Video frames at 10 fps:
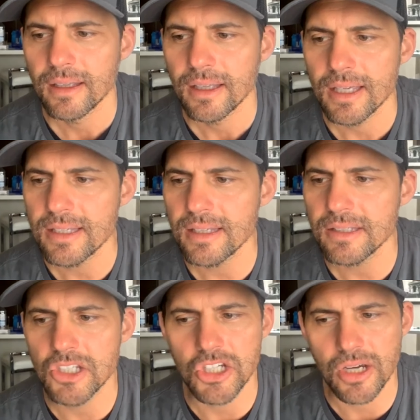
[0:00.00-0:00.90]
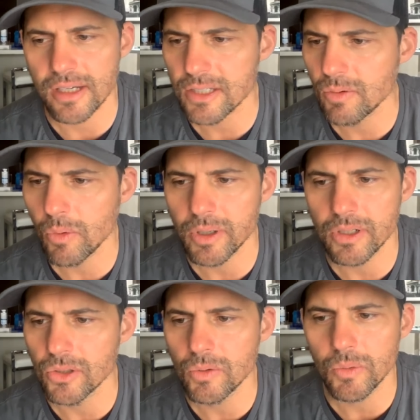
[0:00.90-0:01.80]
Isn't this just what we
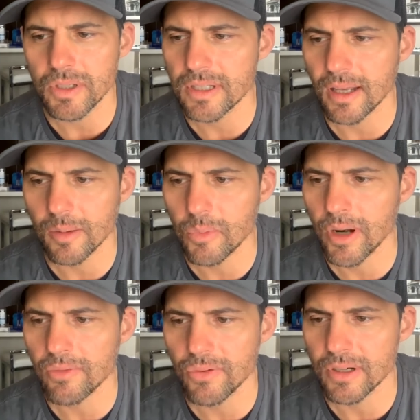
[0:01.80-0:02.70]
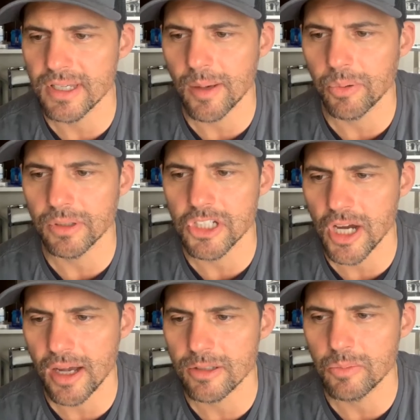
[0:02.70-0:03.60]
do when we celebrate, for example, a
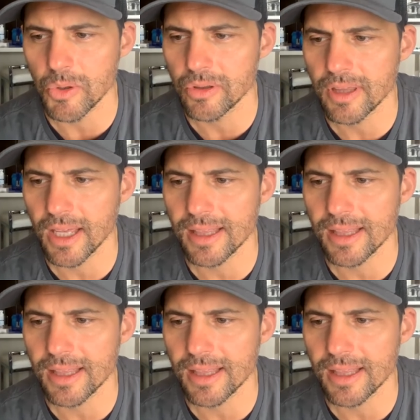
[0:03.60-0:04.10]
child's birthday?